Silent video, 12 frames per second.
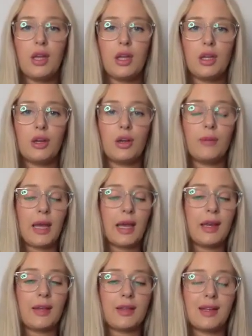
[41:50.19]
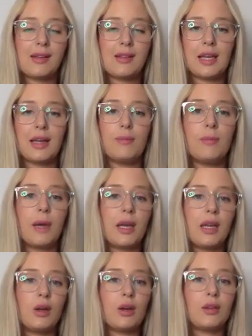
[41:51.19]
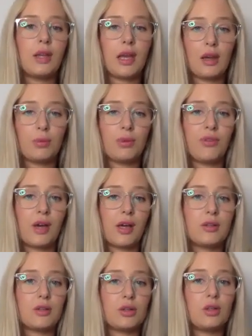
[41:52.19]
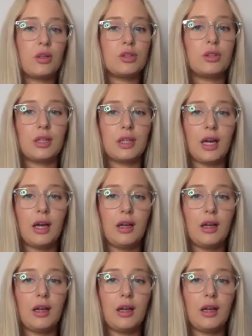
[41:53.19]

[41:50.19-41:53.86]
you know, and at the end of the day, money only amplifies who you truly are.